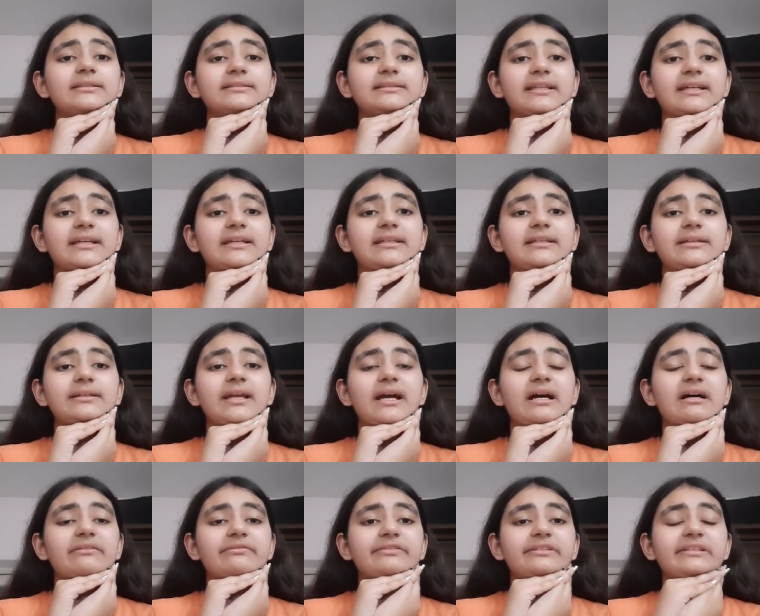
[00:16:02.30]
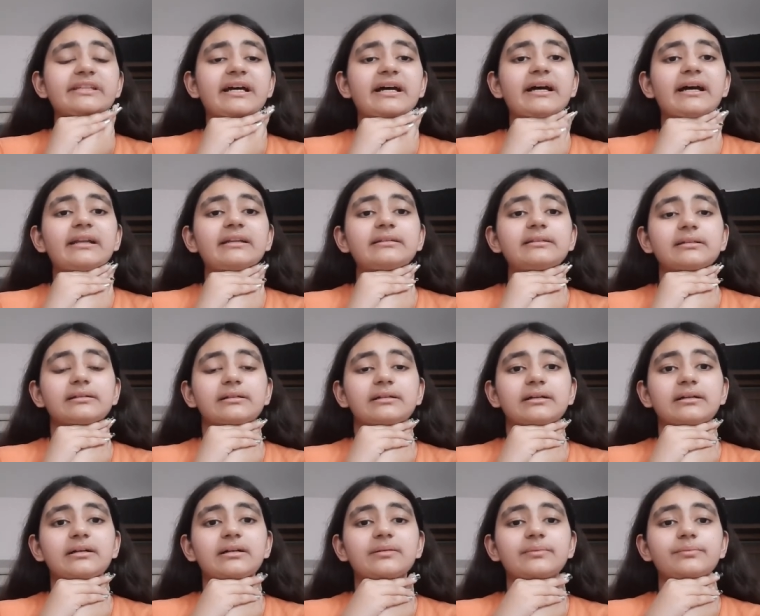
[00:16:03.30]
then after that
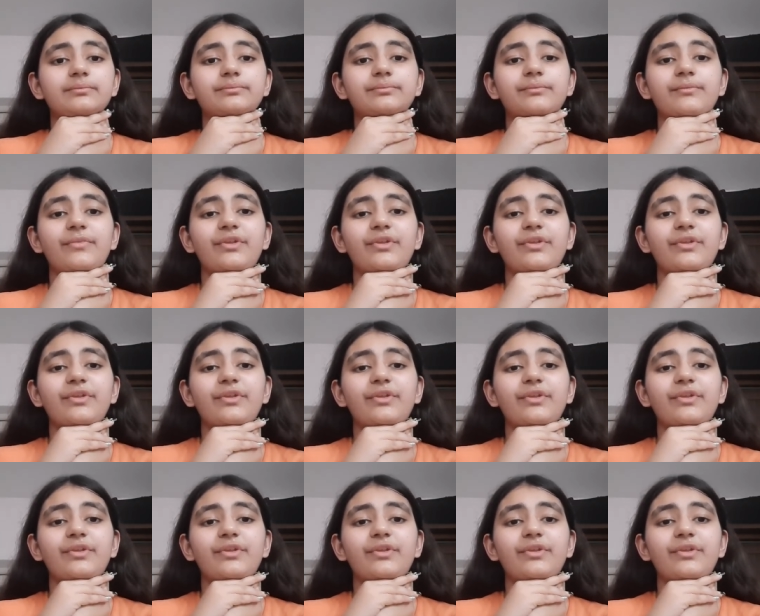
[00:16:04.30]
um,